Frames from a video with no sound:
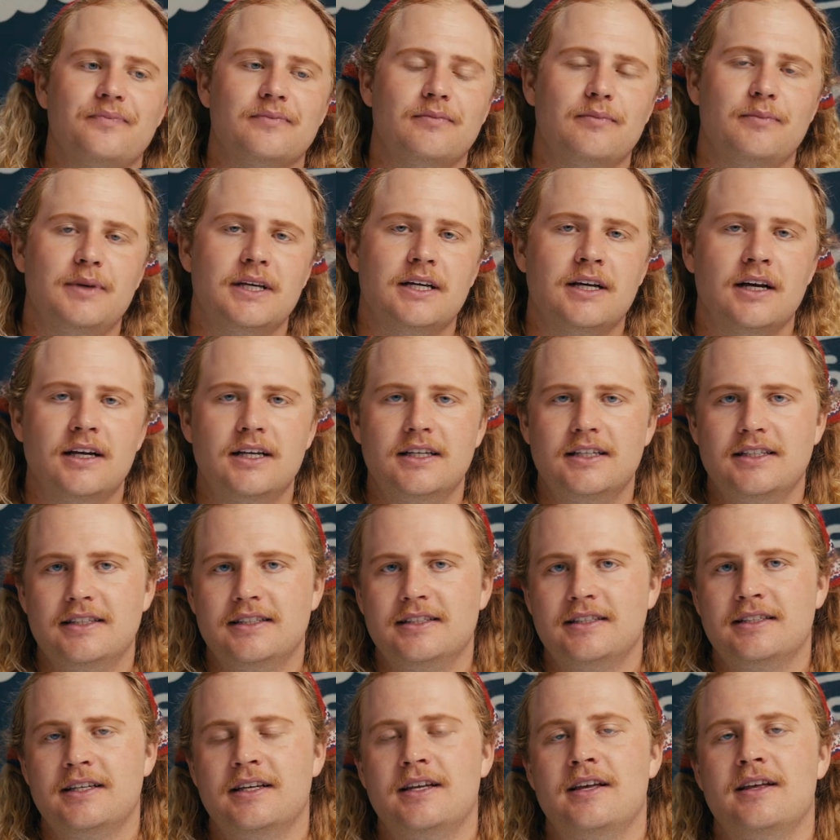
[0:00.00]

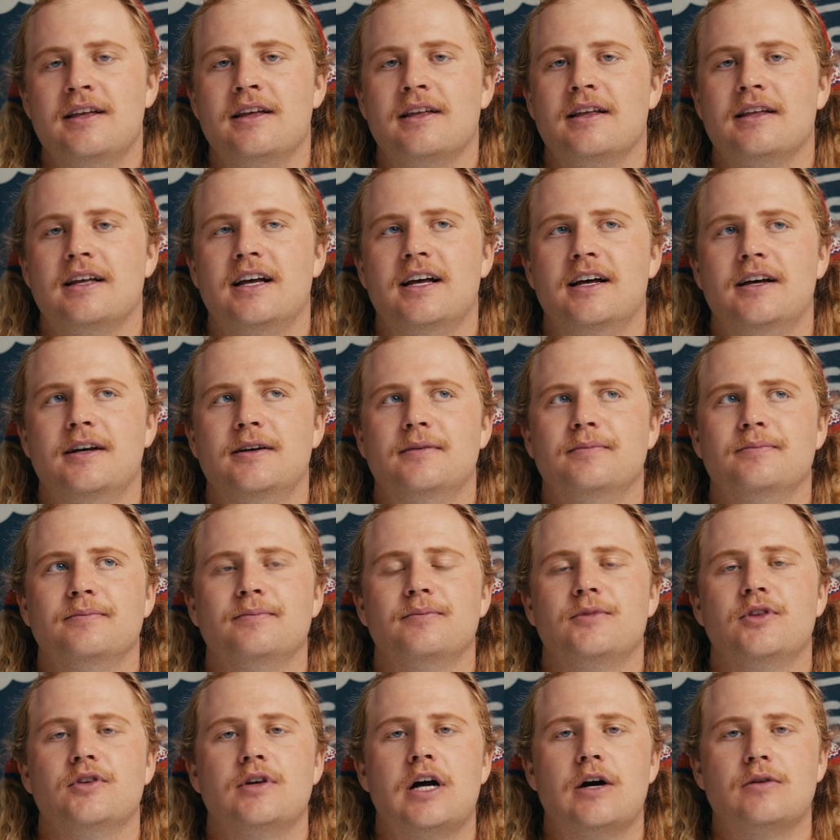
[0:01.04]
Because
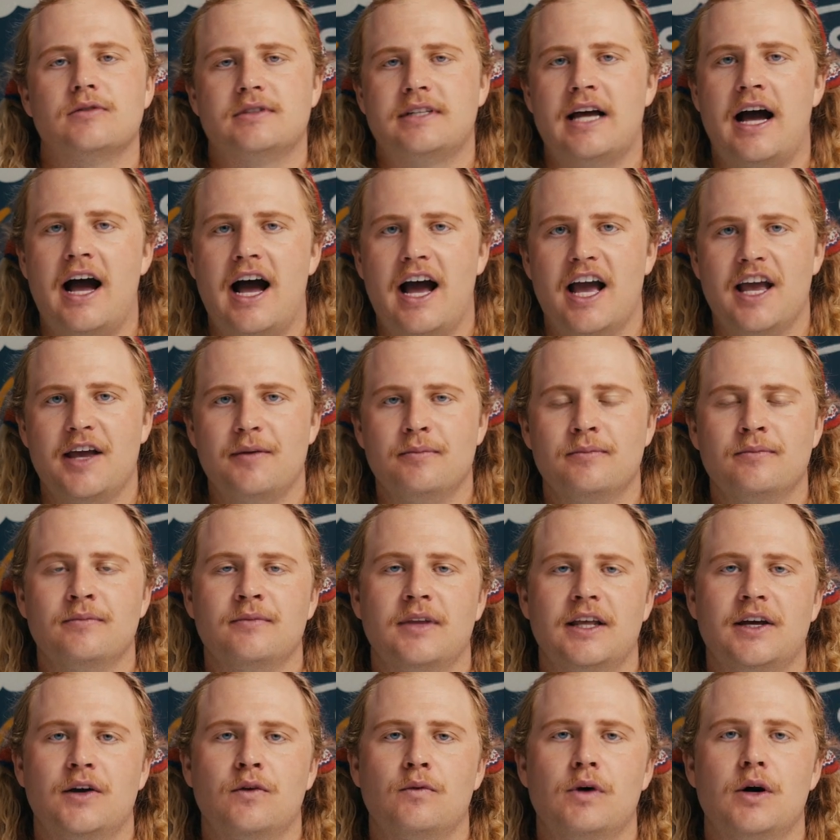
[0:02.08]
throughout time,
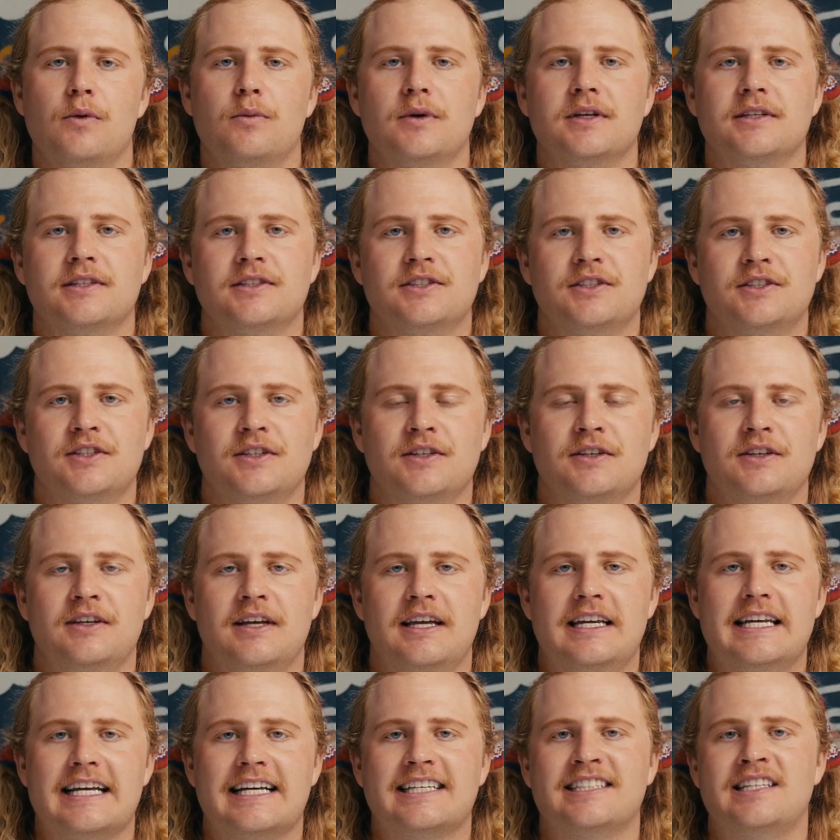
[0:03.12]
like what was
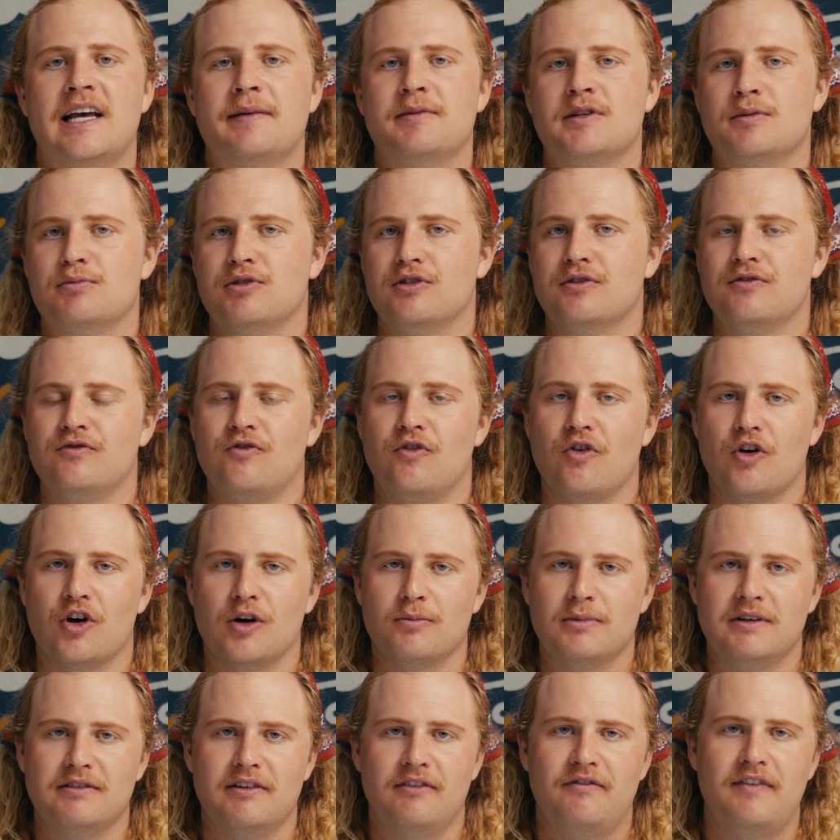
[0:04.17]
an acceptable
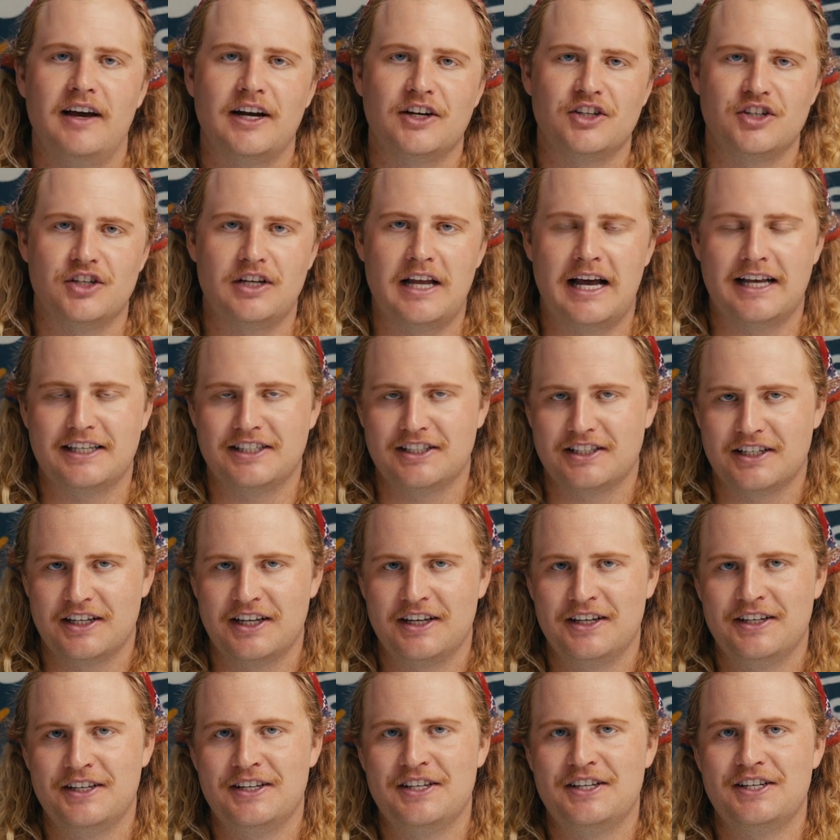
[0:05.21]
form of affection
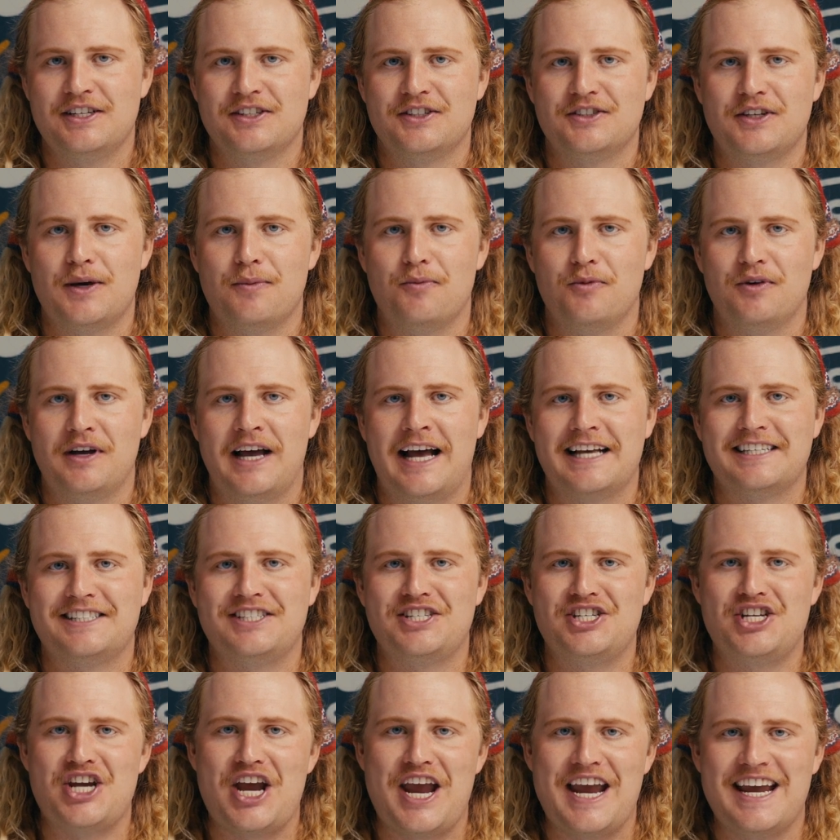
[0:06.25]
has
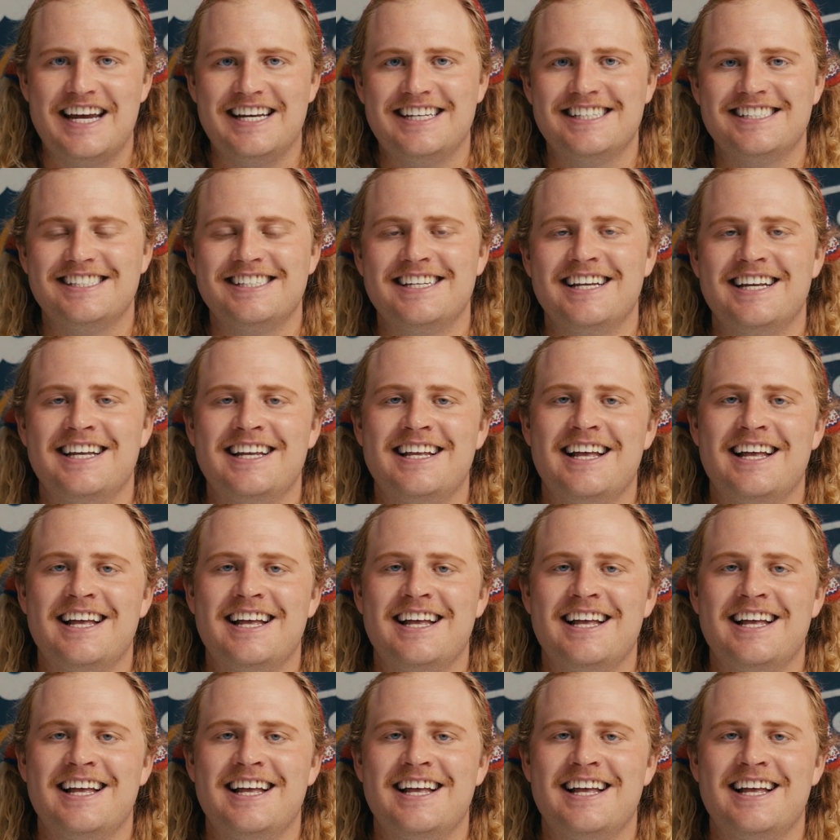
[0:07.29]
changed.